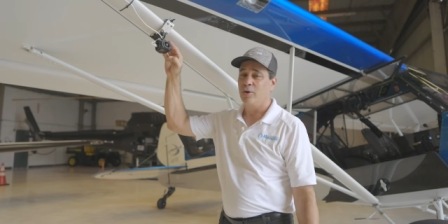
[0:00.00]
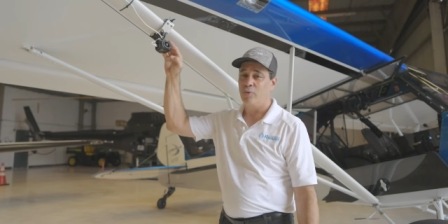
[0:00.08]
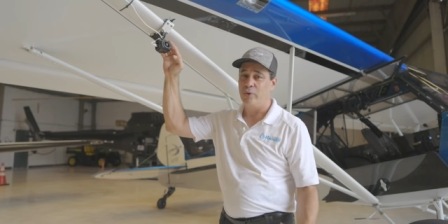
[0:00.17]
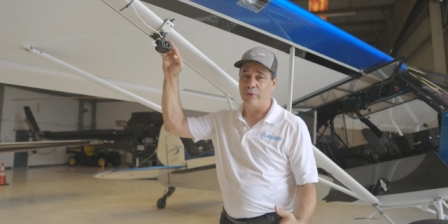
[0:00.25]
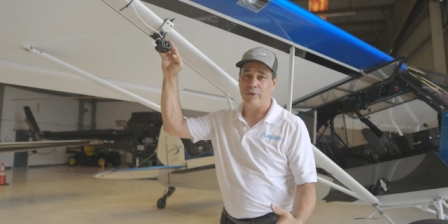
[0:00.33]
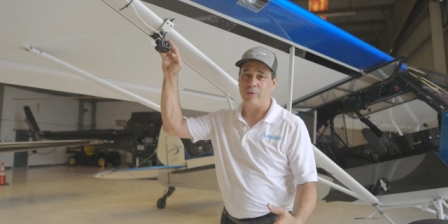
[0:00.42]

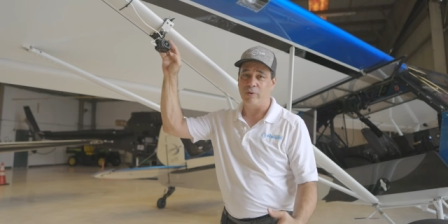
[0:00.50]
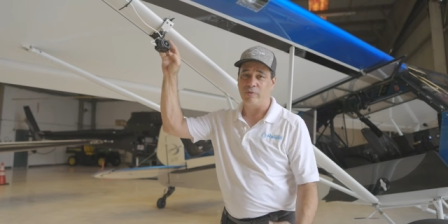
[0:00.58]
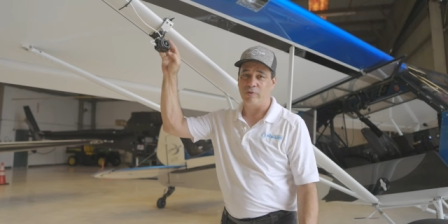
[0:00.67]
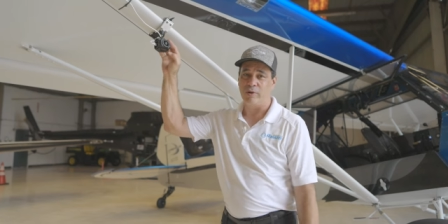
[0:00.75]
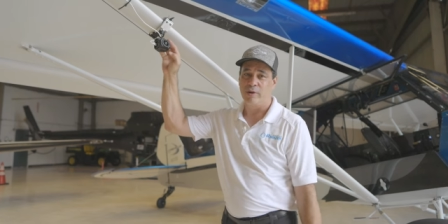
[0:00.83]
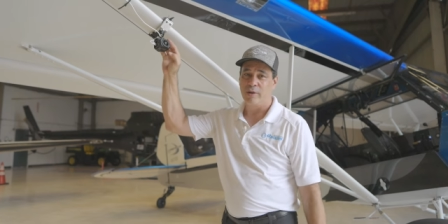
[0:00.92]
really cool
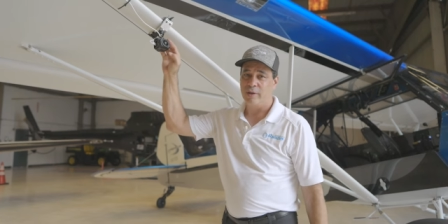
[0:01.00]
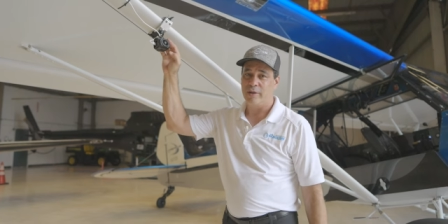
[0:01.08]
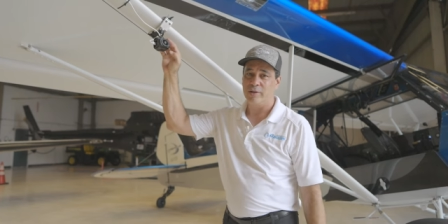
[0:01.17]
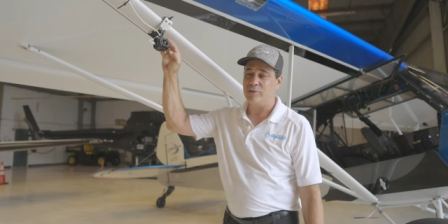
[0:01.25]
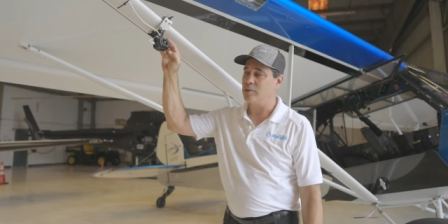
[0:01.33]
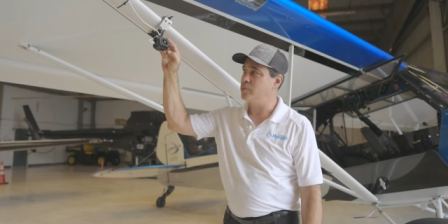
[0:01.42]
for
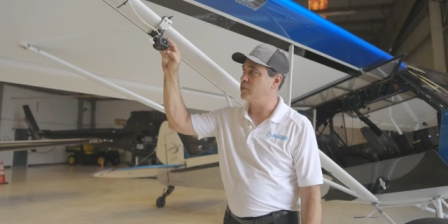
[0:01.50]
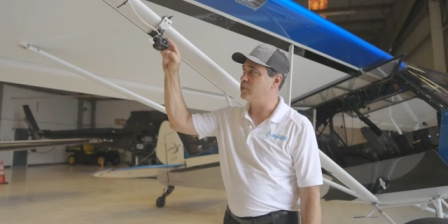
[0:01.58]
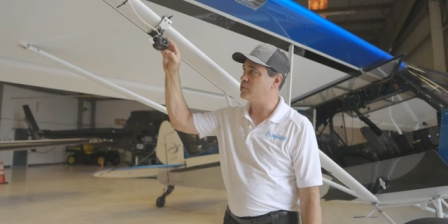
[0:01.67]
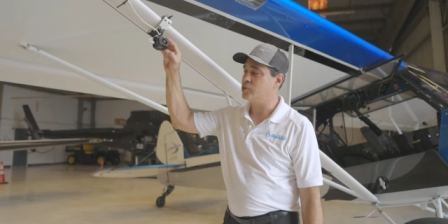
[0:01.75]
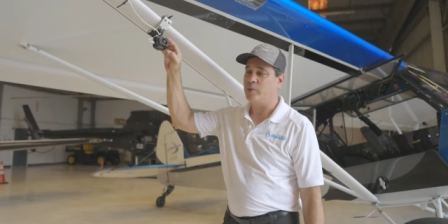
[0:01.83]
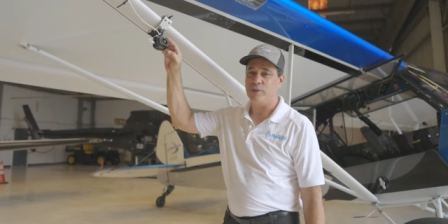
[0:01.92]
getting some of
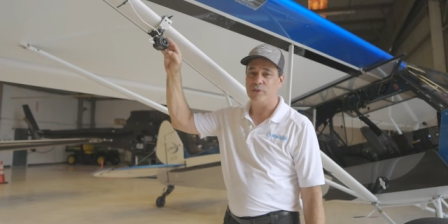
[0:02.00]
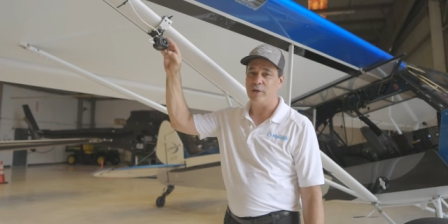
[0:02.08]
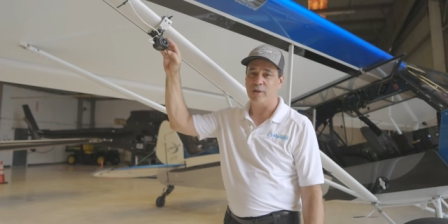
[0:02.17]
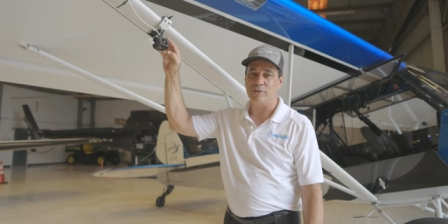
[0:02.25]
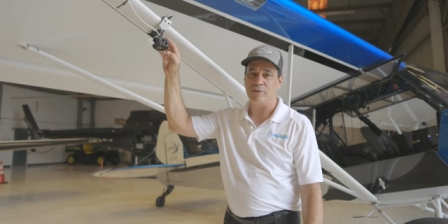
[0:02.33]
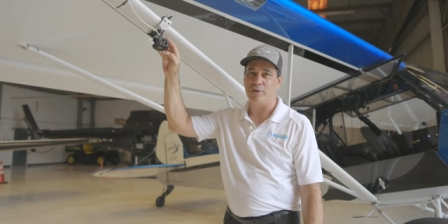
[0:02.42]
those sweet
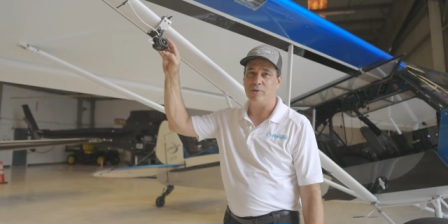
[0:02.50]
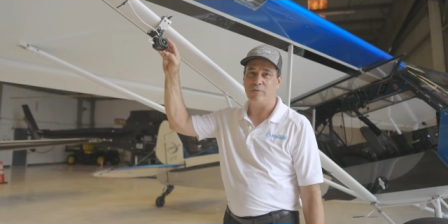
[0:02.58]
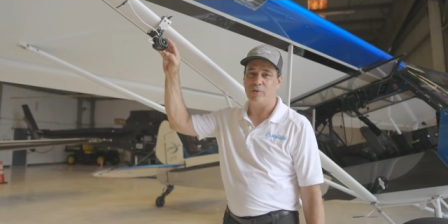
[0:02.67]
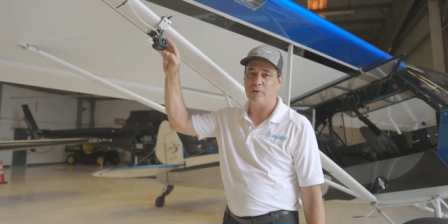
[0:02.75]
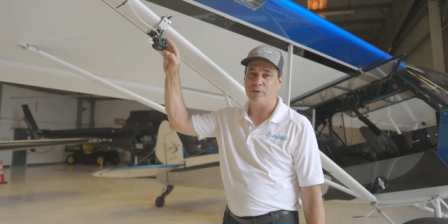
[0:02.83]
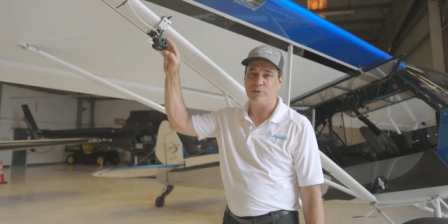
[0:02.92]
shots out over
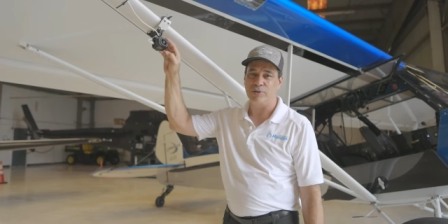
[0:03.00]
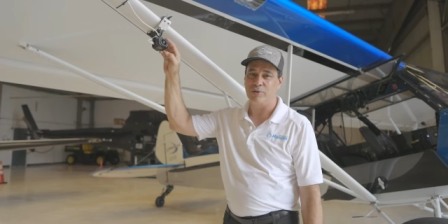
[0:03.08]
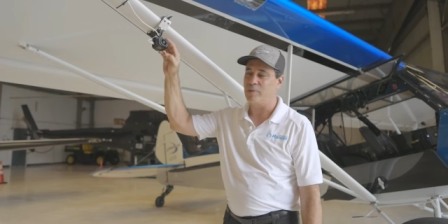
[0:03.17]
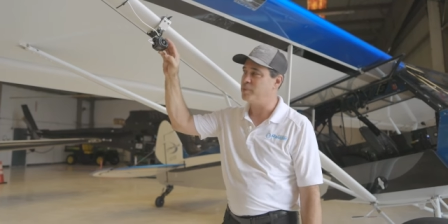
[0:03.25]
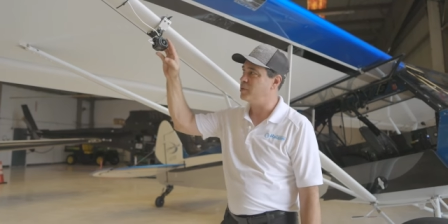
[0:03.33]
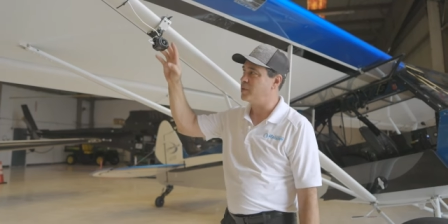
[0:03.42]
the ocean or
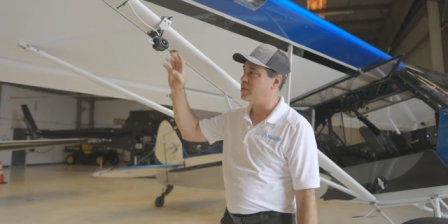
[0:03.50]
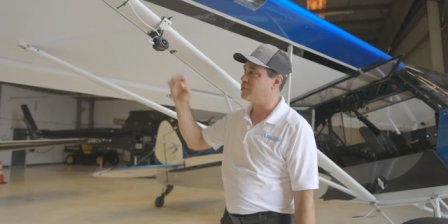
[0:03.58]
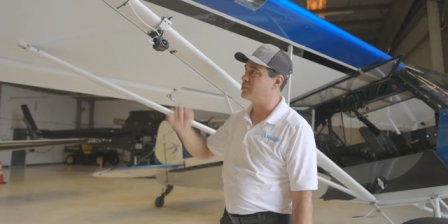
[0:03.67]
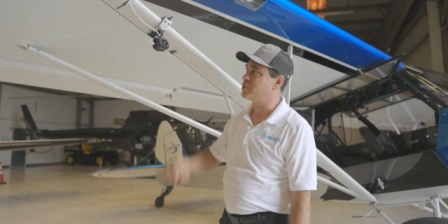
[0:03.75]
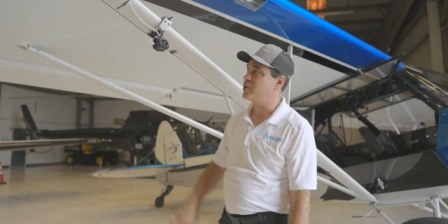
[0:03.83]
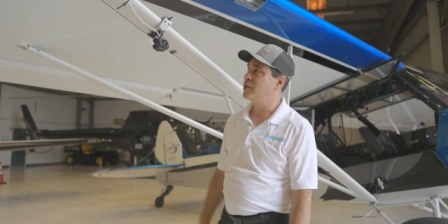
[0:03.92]
up in the
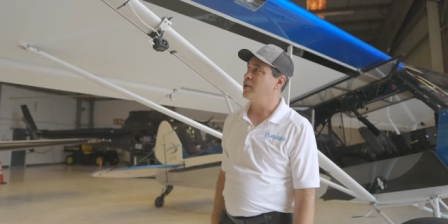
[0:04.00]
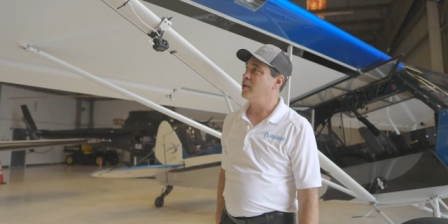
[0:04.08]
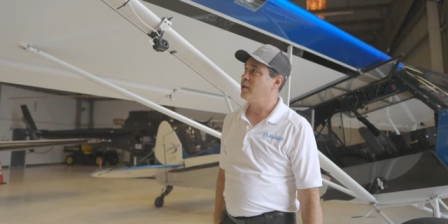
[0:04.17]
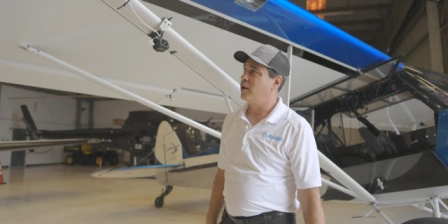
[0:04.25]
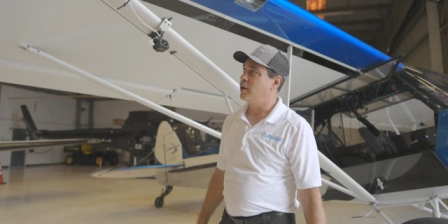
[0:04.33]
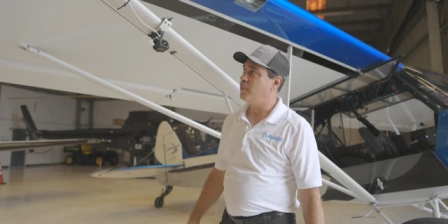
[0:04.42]
mountains.
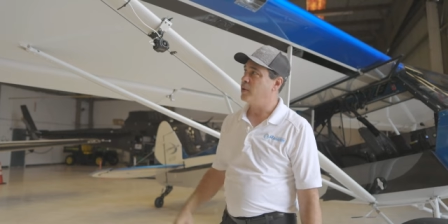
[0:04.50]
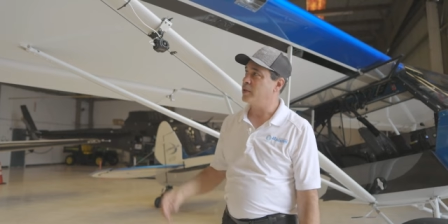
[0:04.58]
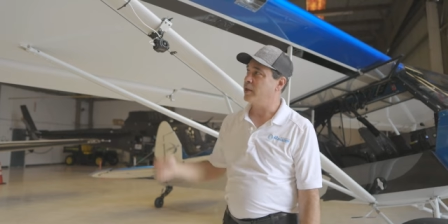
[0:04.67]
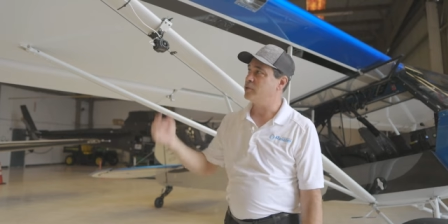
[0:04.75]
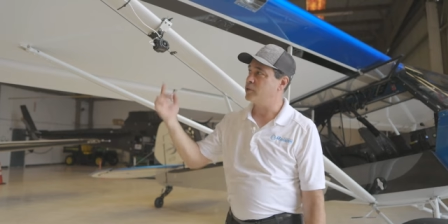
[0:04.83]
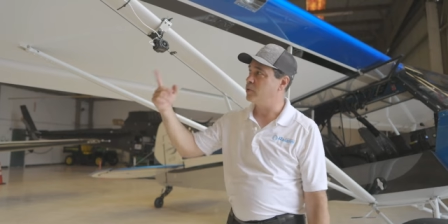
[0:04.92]
Um,
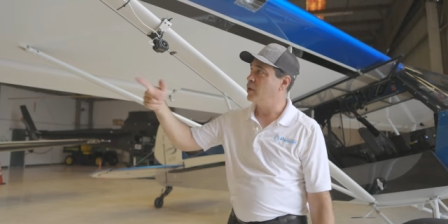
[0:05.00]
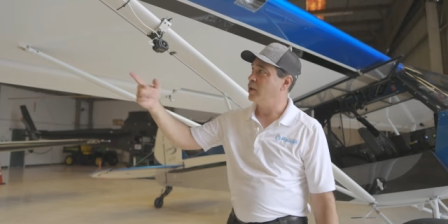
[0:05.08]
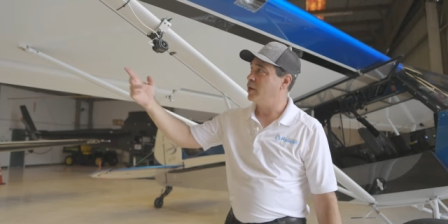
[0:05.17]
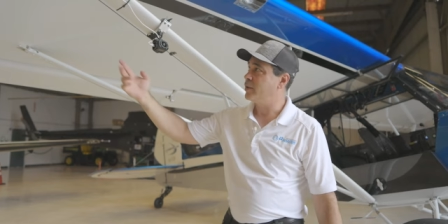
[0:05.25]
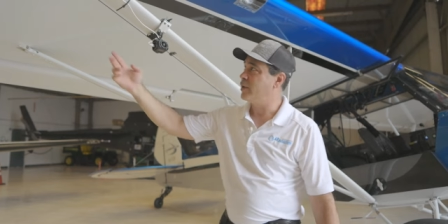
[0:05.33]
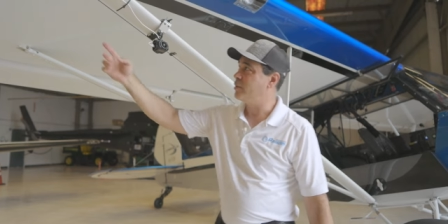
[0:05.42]
okay, so
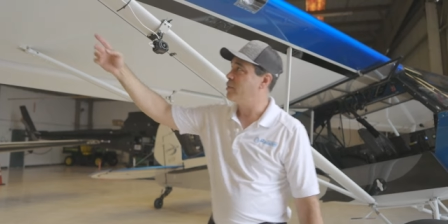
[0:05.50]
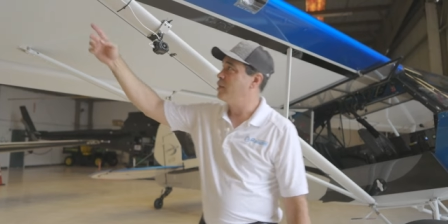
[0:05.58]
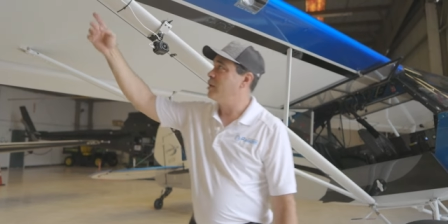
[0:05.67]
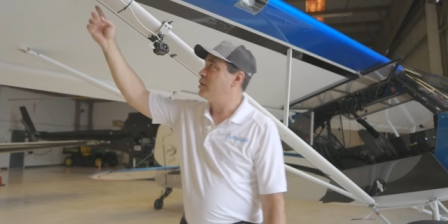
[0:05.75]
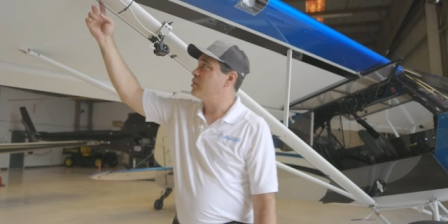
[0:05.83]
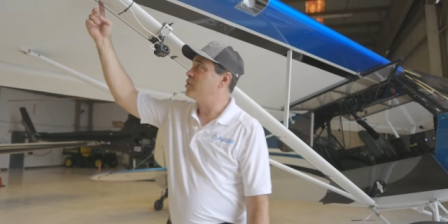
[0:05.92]
again,
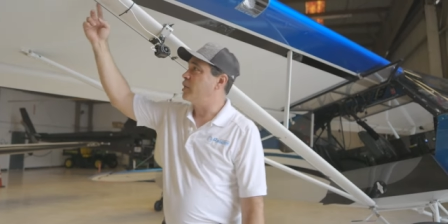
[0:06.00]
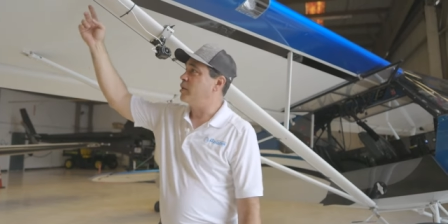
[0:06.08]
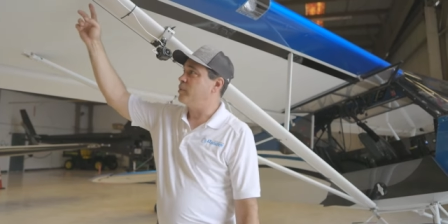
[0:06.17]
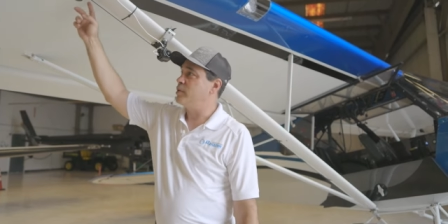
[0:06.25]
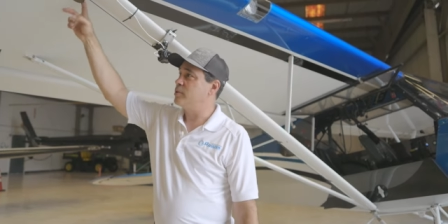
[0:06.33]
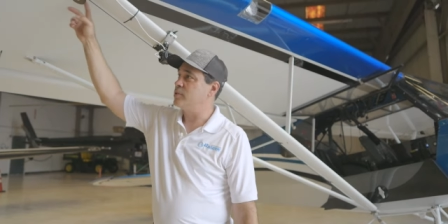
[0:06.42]

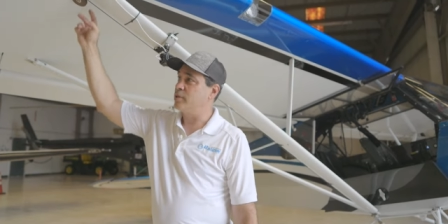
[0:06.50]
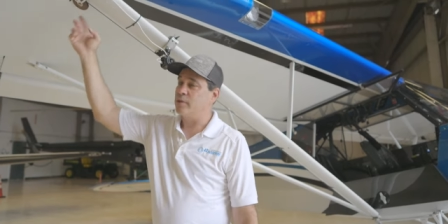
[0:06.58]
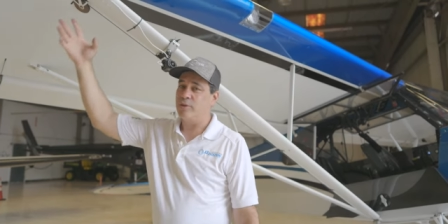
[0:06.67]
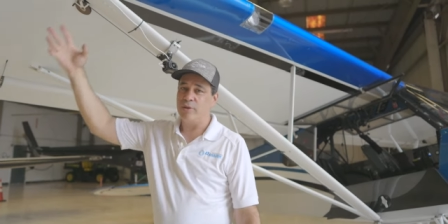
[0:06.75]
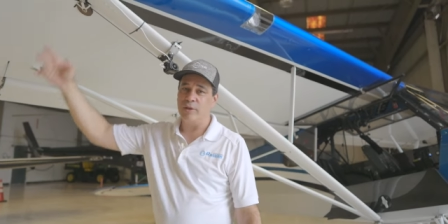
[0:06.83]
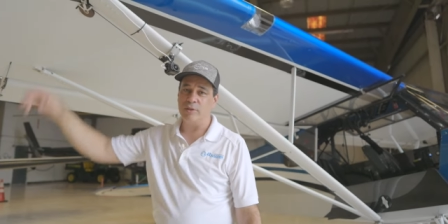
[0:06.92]
same as
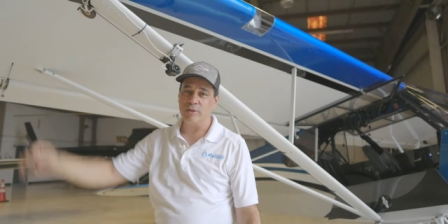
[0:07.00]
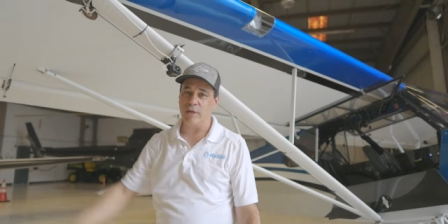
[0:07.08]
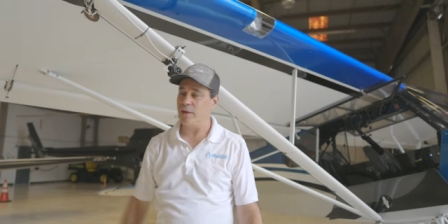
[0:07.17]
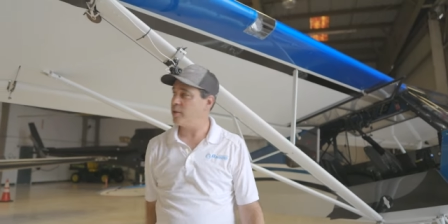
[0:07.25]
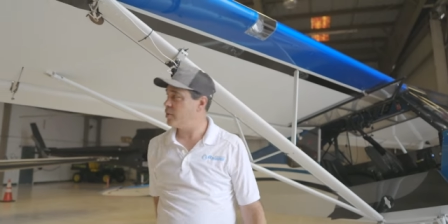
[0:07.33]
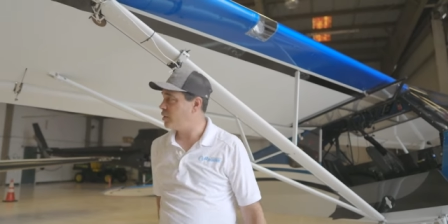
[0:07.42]
uh, the other
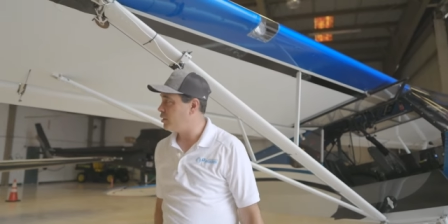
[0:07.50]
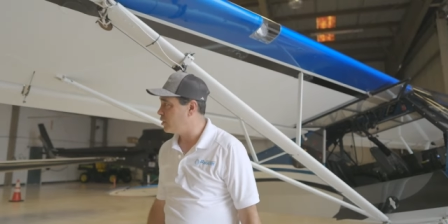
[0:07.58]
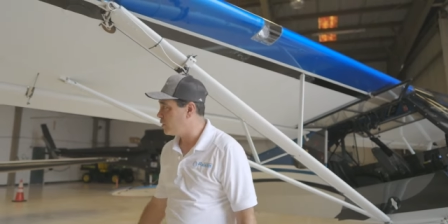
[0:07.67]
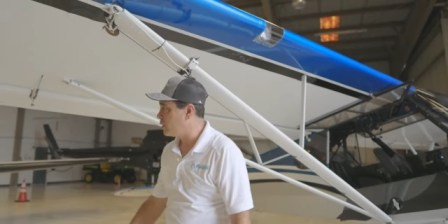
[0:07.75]
side of the, the